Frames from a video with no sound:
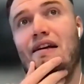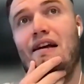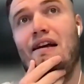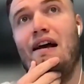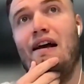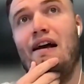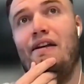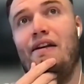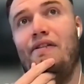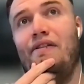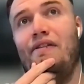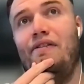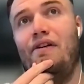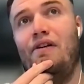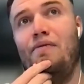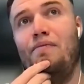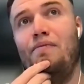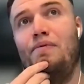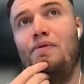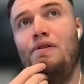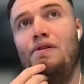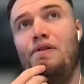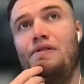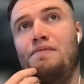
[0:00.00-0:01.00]
and don't
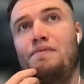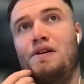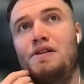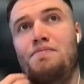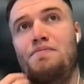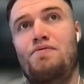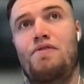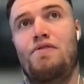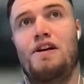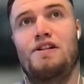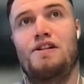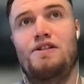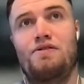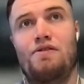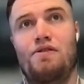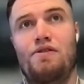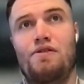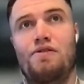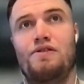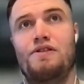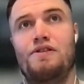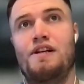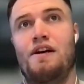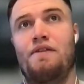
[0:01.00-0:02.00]
put as much pressure on
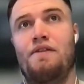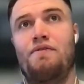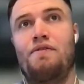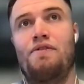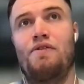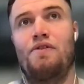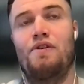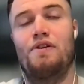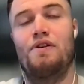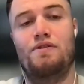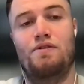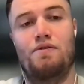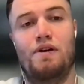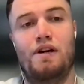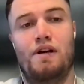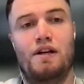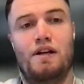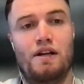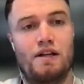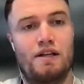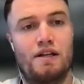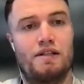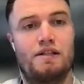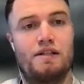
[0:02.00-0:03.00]
yourself to do it as
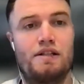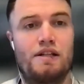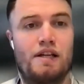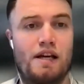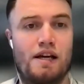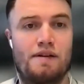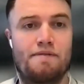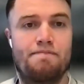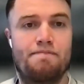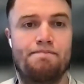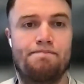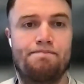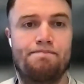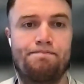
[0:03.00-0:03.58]
quickly as you can.